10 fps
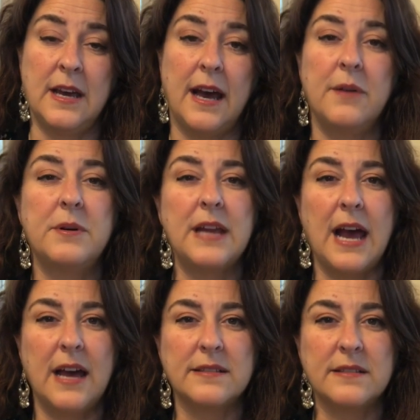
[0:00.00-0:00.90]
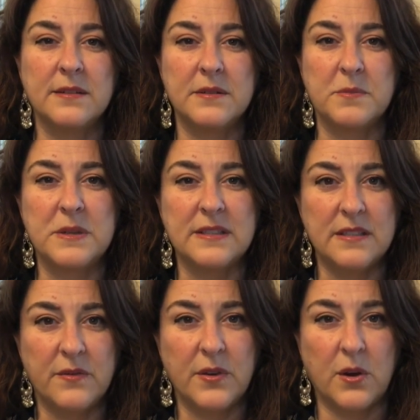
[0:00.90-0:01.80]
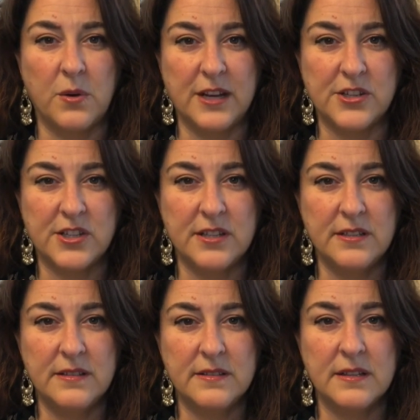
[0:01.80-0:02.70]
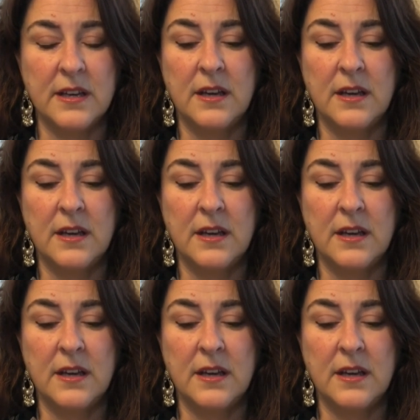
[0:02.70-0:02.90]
I would ask those specific questions.